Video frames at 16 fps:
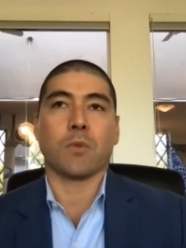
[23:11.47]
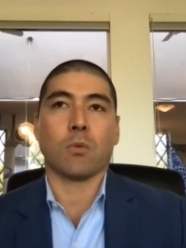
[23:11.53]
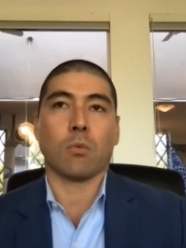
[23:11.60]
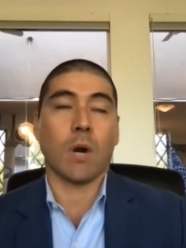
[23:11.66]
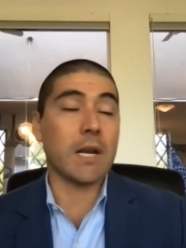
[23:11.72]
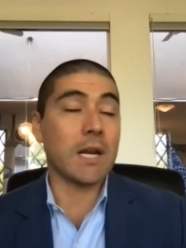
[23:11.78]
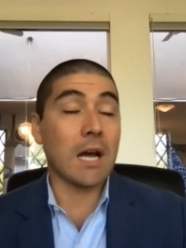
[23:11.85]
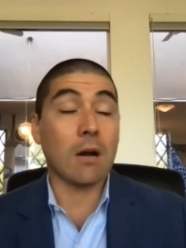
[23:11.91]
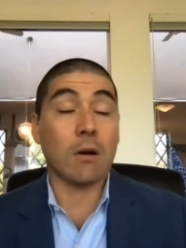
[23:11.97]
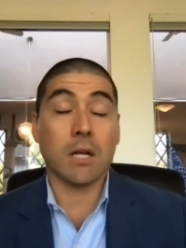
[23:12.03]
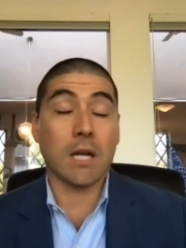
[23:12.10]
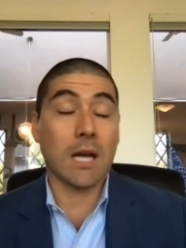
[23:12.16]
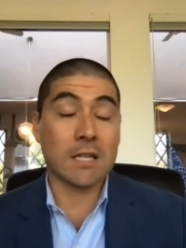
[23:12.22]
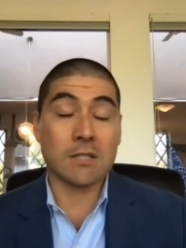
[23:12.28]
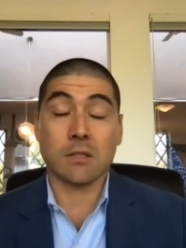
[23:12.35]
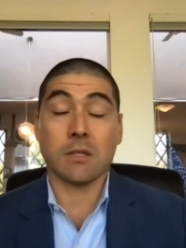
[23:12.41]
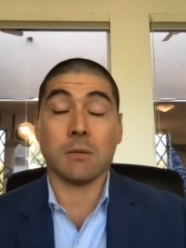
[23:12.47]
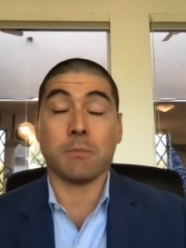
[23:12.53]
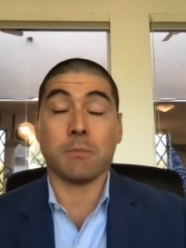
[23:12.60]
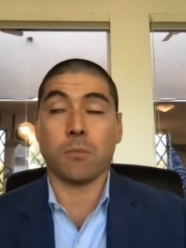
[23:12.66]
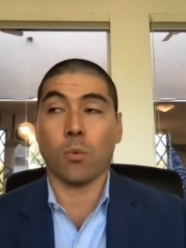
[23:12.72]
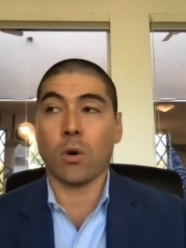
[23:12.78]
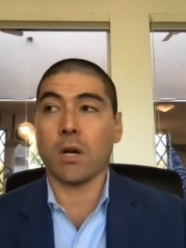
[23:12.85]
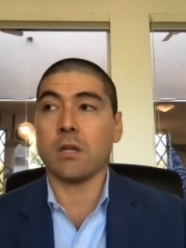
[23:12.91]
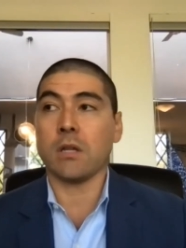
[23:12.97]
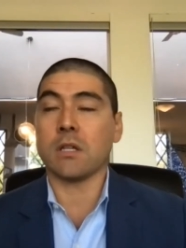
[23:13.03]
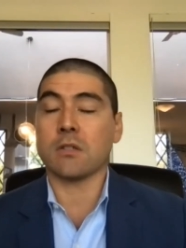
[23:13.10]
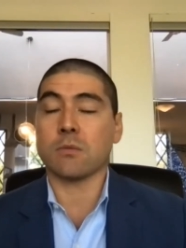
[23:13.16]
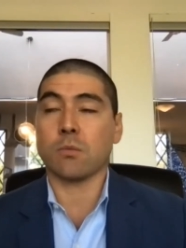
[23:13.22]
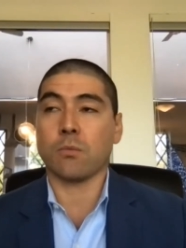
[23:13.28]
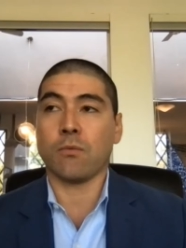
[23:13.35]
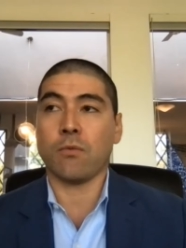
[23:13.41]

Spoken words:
right now, actually, we're in this